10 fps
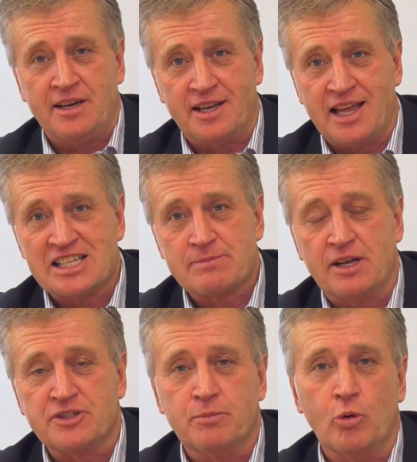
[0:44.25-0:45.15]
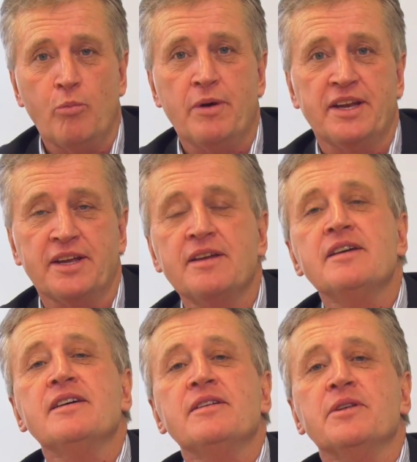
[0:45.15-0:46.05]
At last month's board meeting,
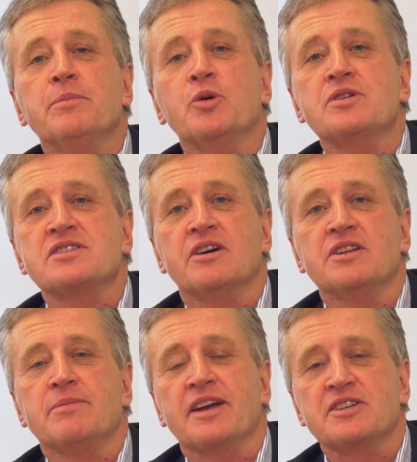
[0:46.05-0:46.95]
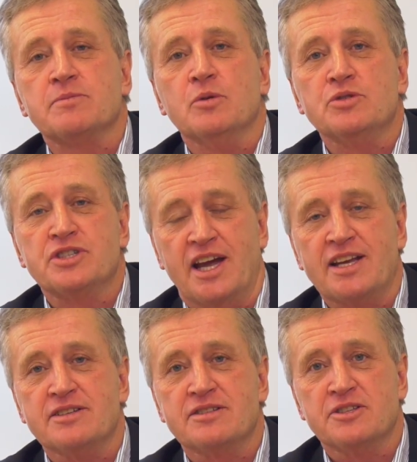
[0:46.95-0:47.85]
the board decided to make a small
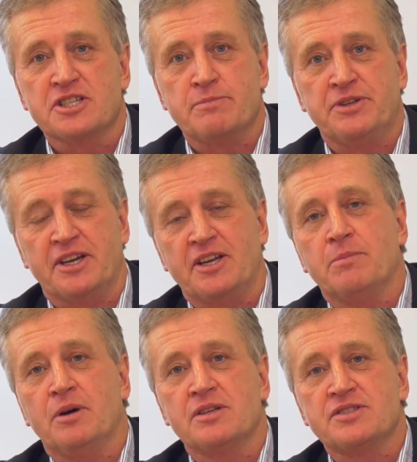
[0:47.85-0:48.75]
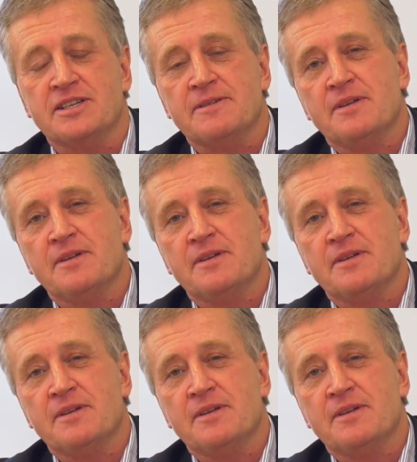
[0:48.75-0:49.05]
change to this particular policy.